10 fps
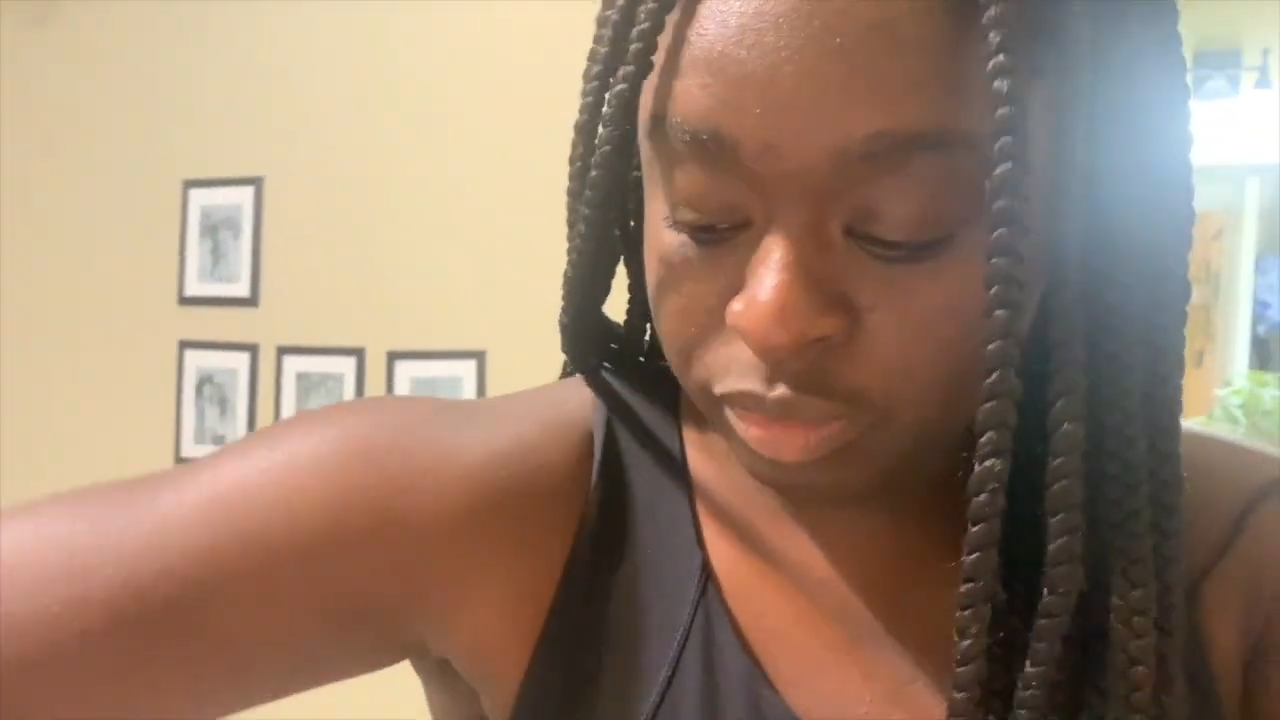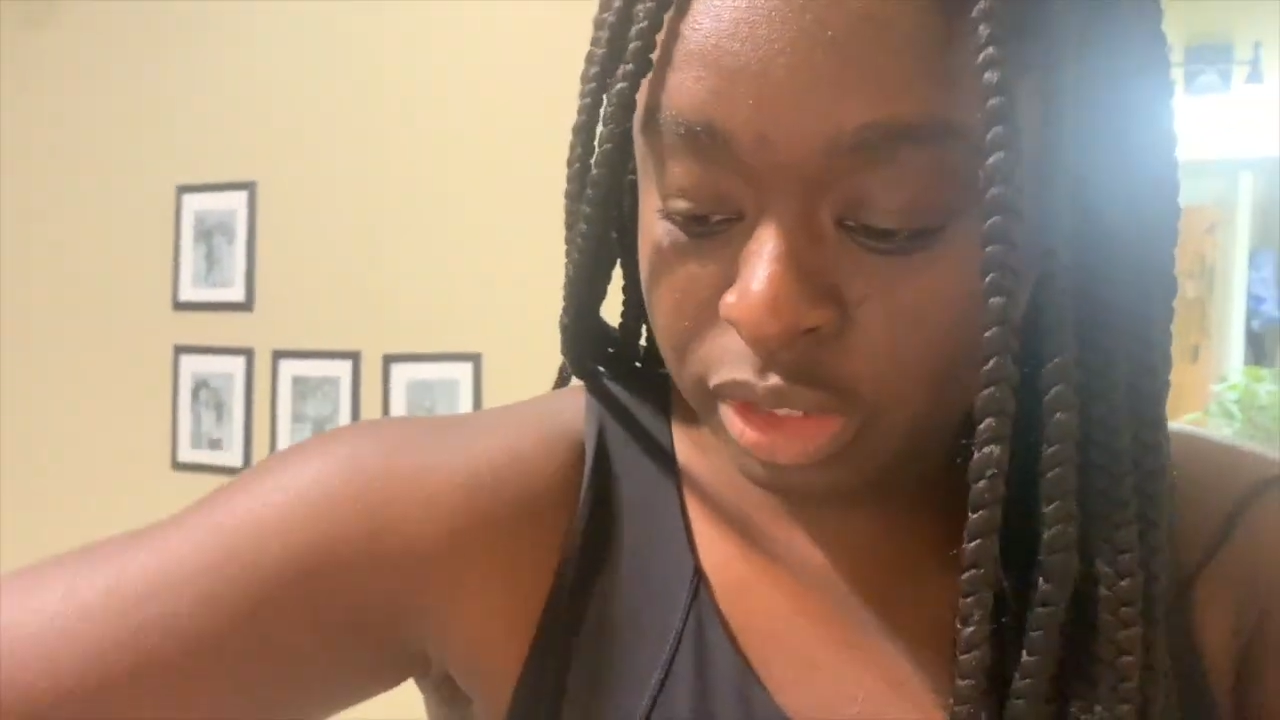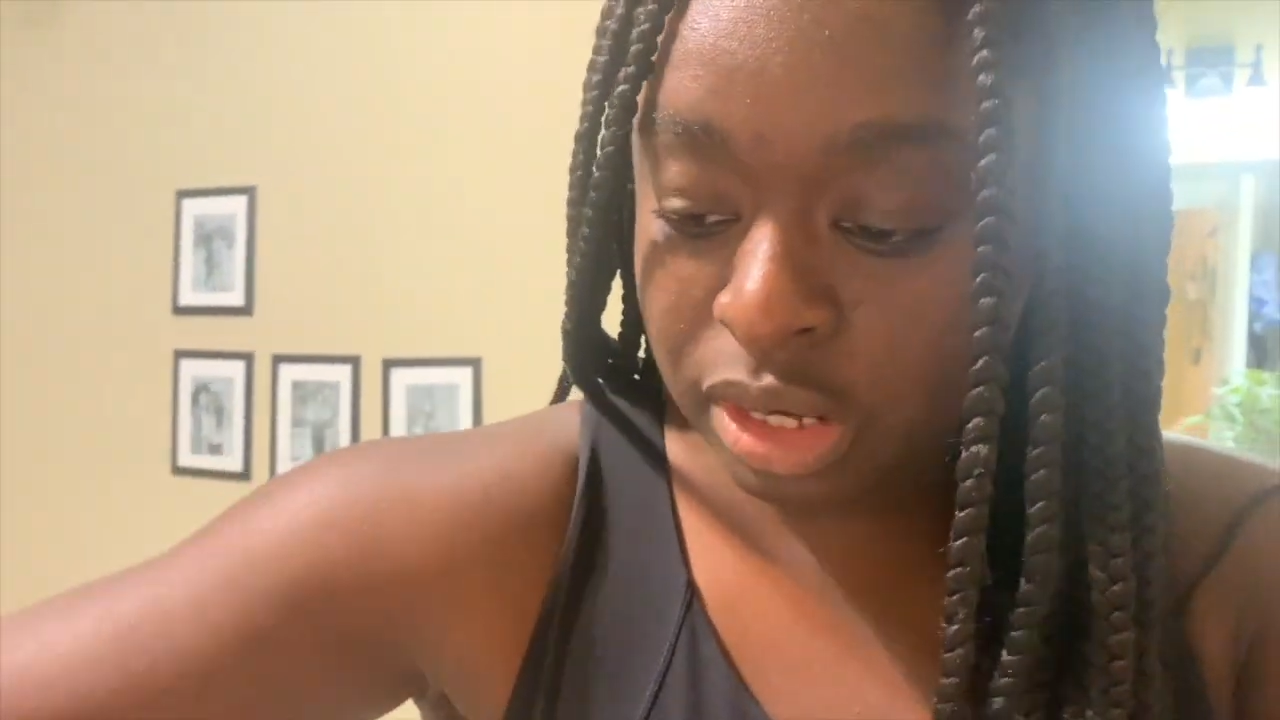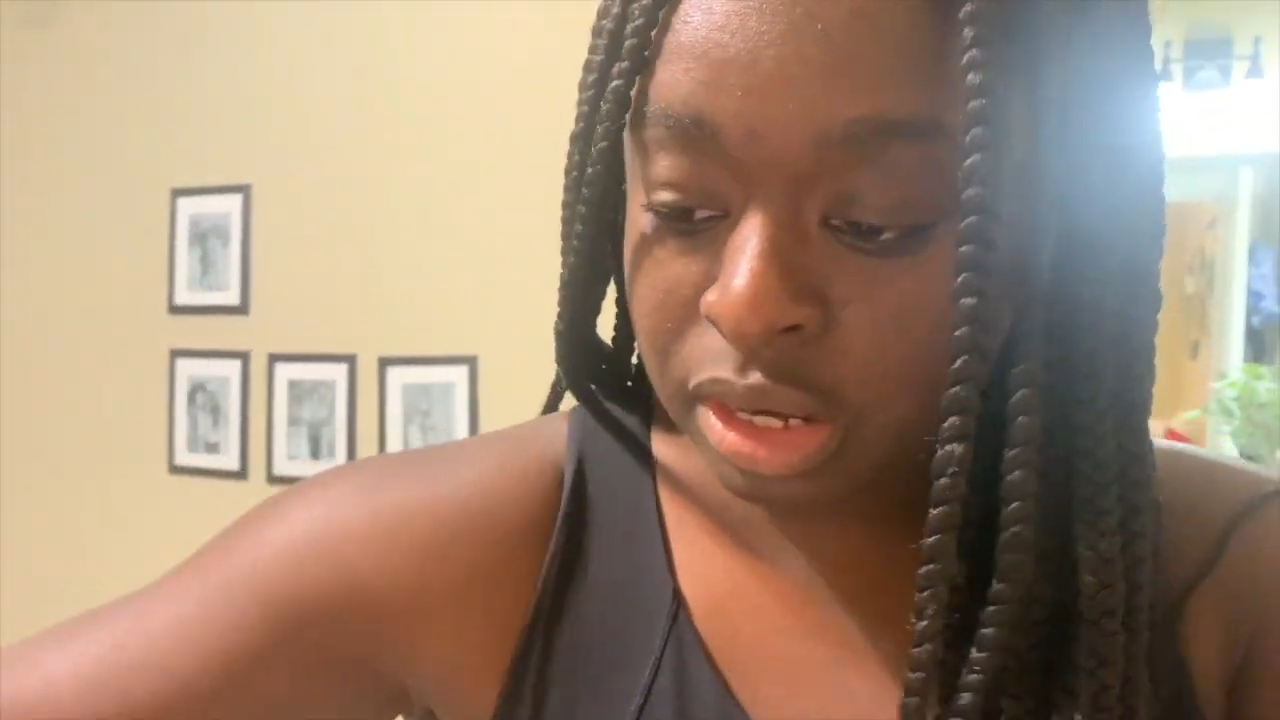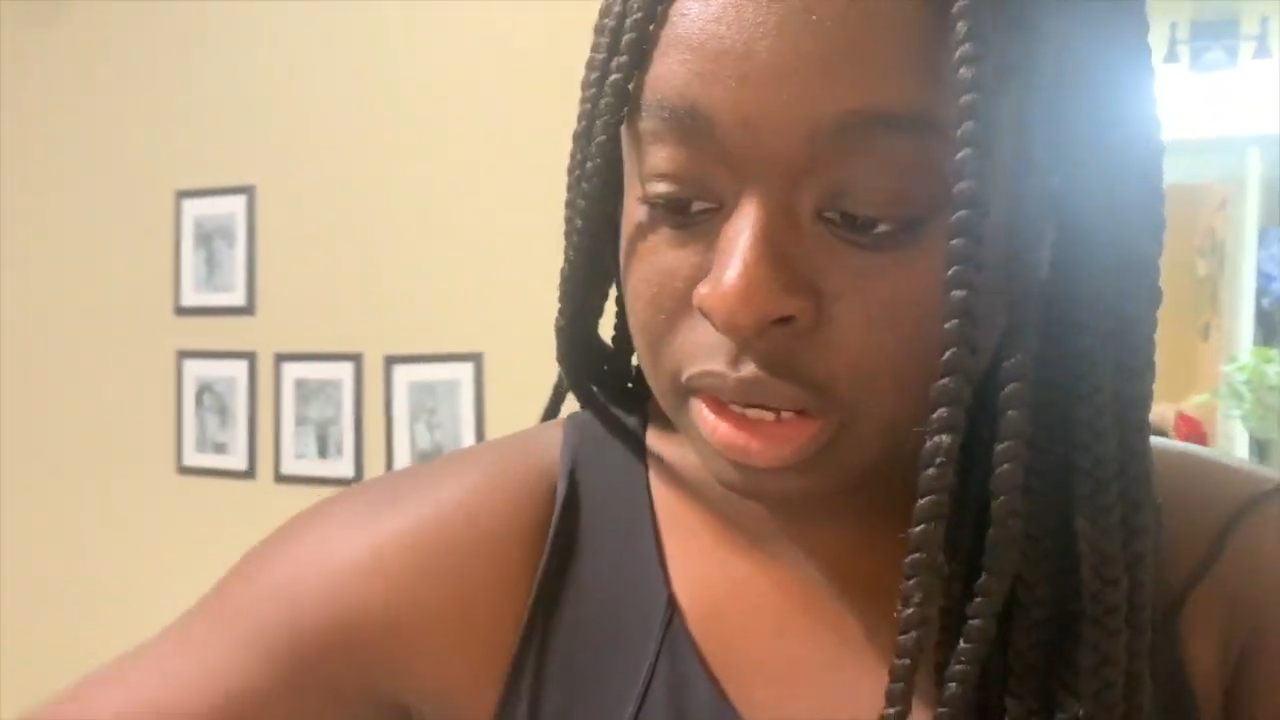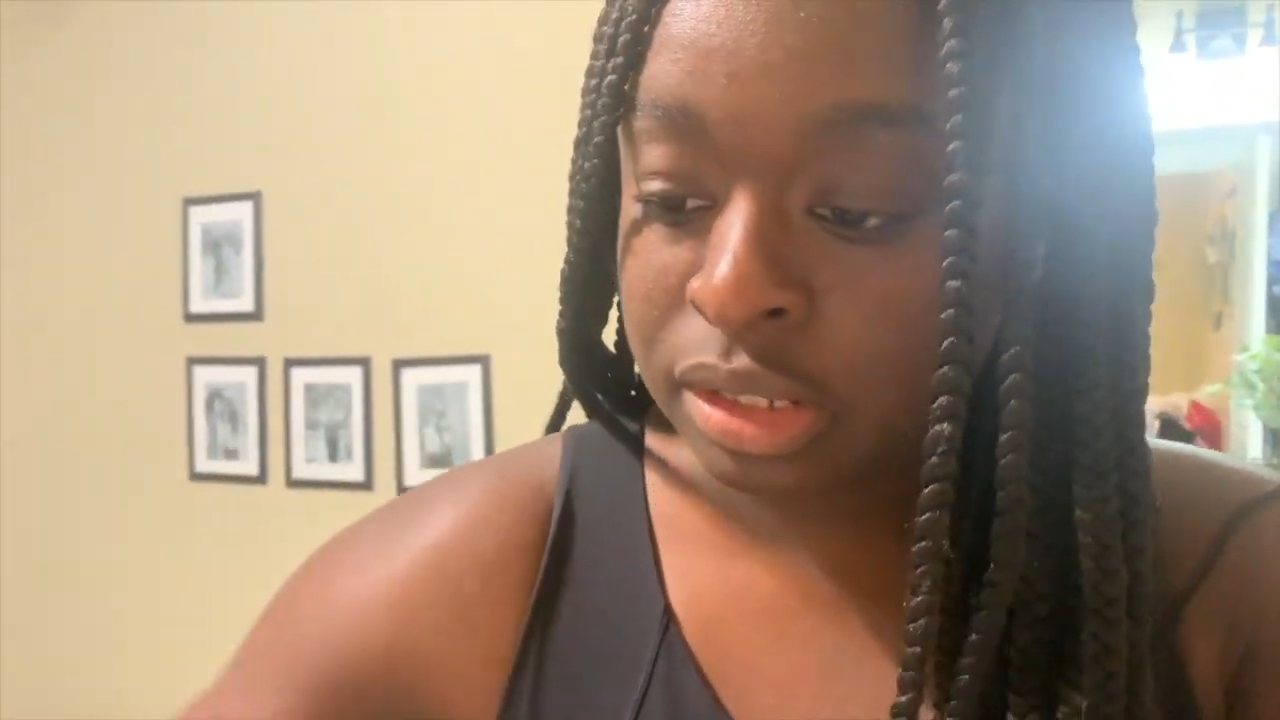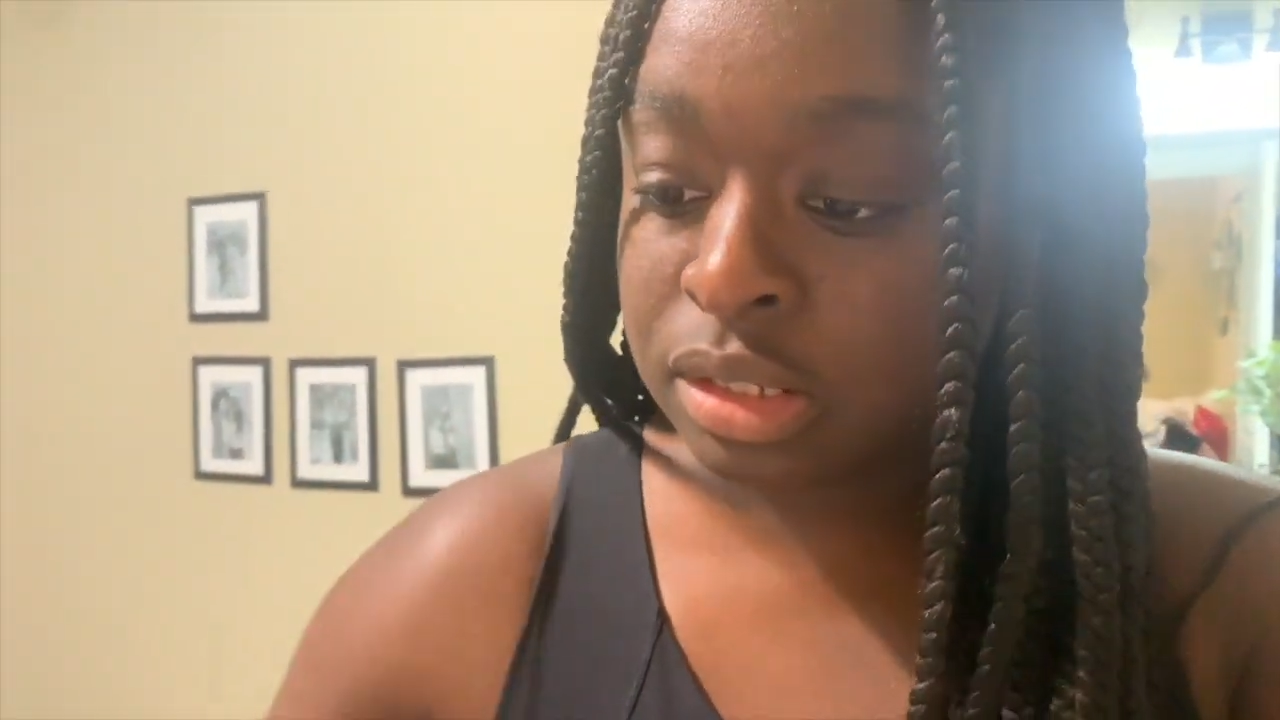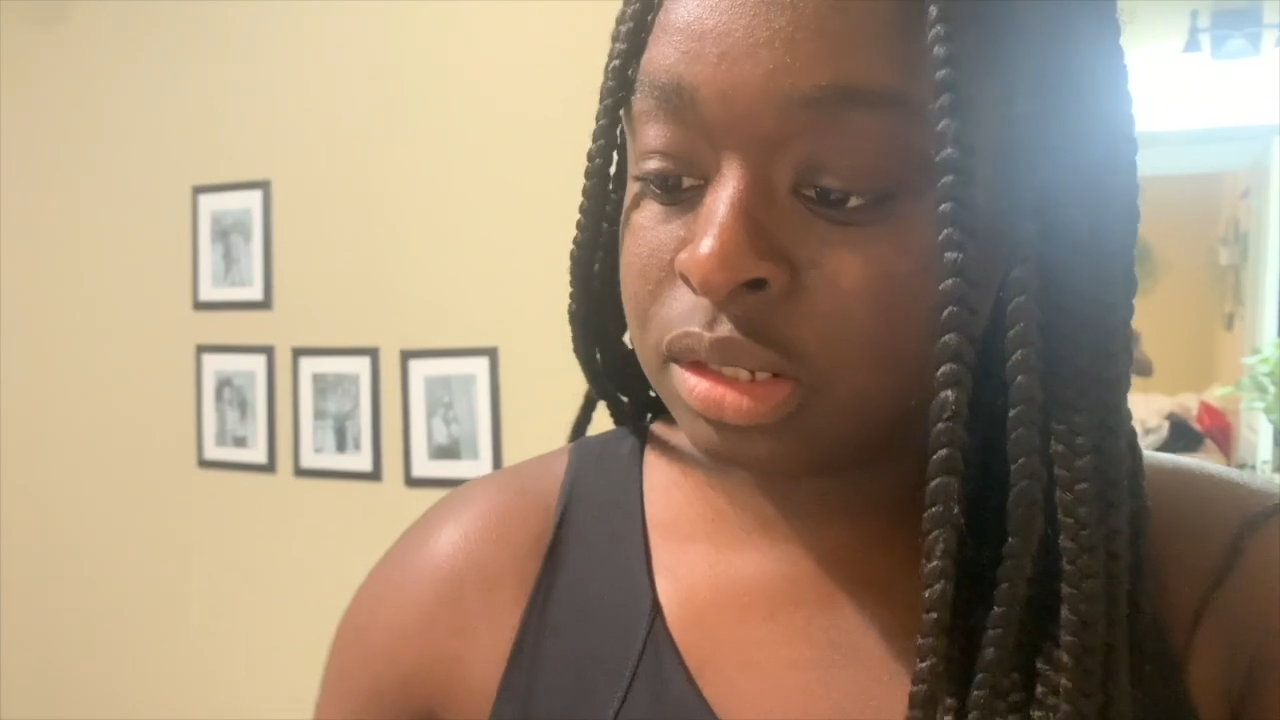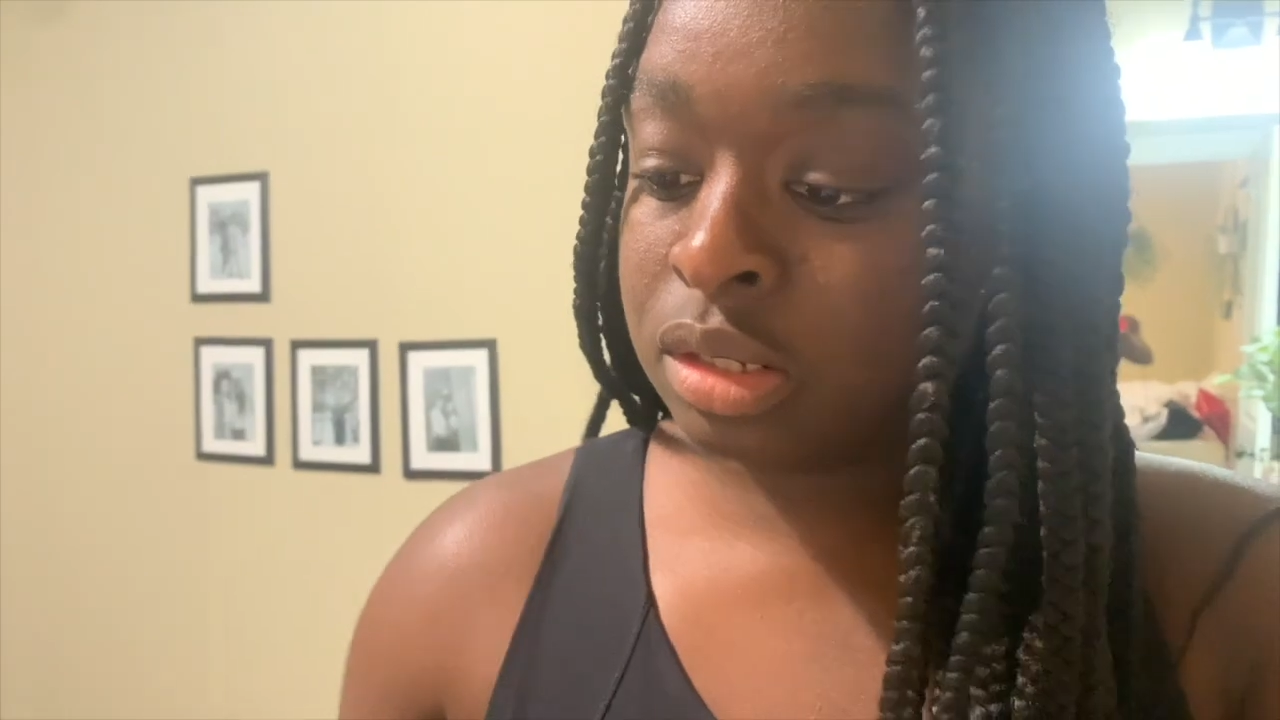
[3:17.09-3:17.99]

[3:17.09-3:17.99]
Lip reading: got